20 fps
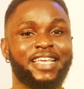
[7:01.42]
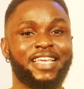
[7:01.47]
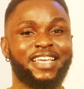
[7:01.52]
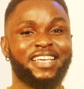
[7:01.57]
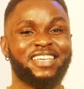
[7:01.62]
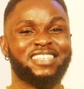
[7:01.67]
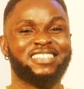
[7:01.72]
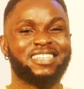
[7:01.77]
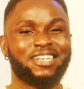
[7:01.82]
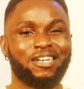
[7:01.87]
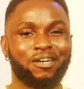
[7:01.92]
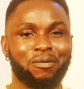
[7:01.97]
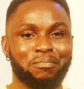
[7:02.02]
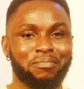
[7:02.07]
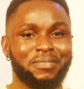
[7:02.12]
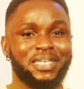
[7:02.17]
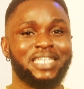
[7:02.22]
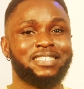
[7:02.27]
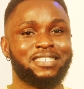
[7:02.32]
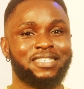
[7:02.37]
he is
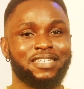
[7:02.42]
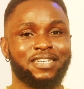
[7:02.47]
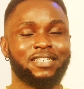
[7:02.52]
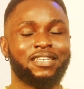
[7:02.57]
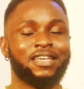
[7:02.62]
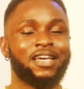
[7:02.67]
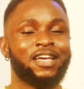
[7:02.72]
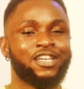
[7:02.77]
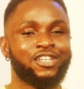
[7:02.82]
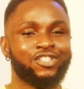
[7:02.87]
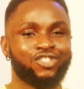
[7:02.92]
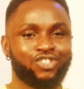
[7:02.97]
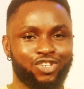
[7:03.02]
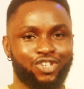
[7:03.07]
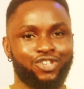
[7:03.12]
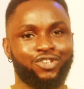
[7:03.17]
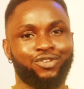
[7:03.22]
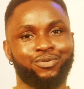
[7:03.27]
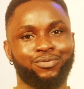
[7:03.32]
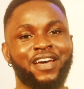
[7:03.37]
committed to
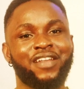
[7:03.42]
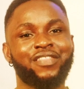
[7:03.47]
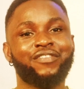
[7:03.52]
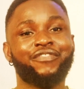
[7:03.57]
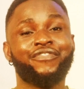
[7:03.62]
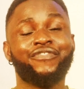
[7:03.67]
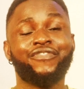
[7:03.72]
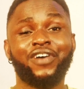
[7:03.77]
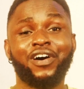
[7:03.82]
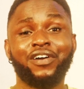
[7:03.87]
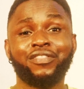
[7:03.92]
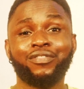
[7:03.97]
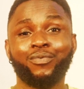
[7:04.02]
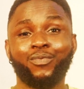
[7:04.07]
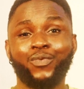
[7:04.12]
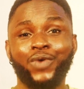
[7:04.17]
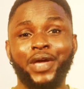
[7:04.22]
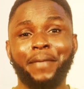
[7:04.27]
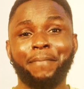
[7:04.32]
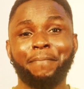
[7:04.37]
you. The fourth
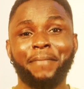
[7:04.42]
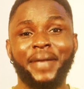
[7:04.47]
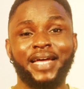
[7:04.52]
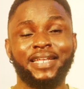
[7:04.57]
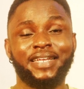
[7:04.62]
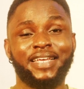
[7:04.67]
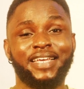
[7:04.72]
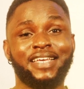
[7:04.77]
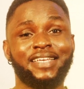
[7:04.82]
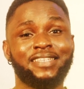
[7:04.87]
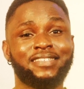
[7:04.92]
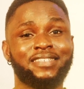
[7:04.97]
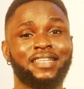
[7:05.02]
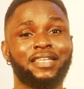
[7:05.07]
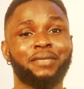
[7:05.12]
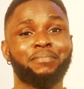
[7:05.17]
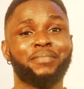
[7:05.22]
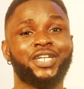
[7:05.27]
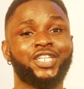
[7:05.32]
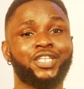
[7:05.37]
way men
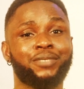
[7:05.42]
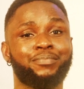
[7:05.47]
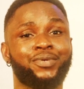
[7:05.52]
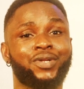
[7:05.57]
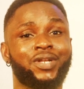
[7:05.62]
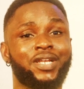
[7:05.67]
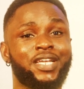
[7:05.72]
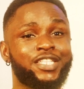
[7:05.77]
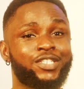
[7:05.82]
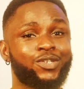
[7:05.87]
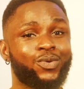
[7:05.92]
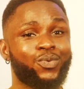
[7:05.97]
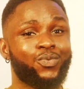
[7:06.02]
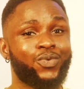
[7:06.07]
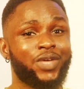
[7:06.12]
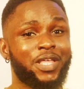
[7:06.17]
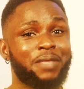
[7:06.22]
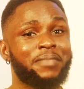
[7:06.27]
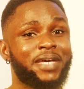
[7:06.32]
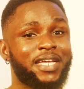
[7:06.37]
easily manipulate
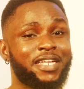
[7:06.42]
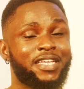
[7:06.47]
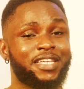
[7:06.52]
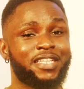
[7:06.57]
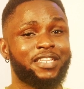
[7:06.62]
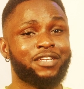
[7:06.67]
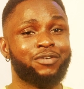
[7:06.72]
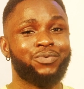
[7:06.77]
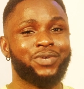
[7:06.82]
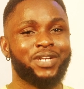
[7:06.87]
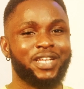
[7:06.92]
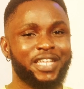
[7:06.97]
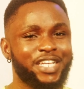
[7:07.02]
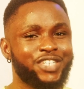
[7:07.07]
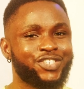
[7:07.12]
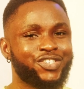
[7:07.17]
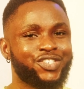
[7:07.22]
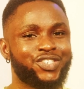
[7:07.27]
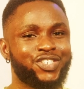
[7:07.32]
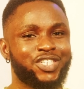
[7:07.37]
women in a
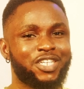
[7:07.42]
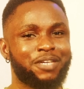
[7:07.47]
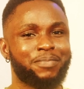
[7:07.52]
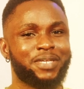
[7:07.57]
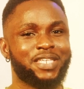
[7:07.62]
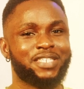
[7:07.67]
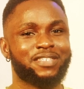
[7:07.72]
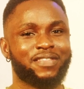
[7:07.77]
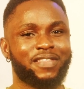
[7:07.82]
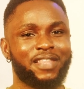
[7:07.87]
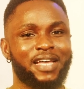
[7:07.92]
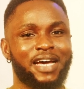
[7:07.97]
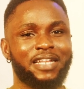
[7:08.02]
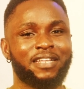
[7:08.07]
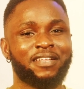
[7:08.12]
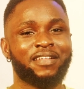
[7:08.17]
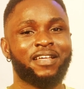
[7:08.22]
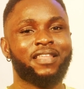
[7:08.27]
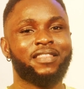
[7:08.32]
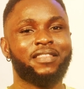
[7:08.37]
relationship is
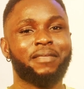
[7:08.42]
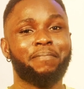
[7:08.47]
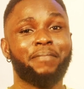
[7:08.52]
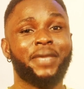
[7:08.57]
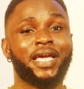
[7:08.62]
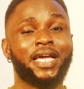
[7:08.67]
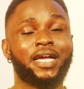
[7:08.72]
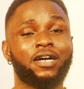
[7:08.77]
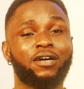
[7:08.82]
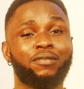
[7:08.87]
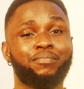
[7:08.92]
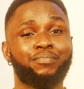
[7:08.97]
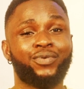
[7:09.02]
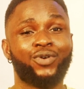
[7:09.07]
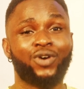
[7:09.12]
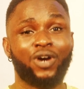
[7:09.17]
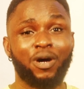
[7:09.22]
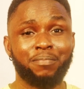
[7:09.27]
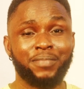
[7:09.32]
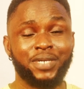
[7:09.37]
that they make a
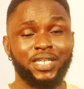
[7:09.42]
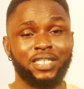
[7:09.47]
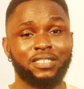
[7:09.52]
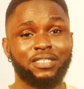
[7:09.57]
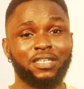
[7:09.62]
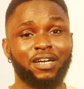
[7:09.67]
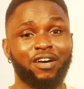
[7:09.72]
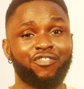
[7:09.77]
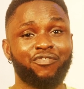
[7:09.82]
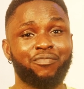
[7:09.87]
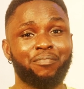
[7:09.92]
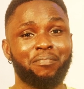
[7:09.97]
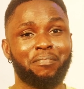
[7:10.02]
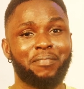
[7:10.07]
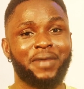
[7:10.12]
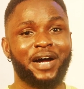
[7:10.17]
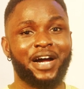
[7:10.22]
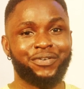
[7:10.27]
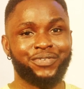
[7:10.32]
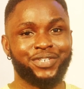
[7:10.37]
promise of
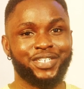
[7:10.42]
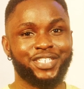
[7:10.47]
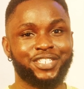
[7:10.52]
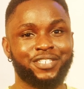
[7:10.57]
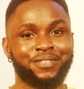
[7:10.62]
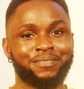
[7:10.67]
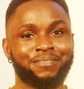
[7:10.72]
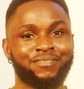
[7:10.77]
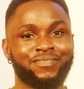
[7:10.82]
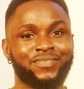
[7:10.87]
marriage.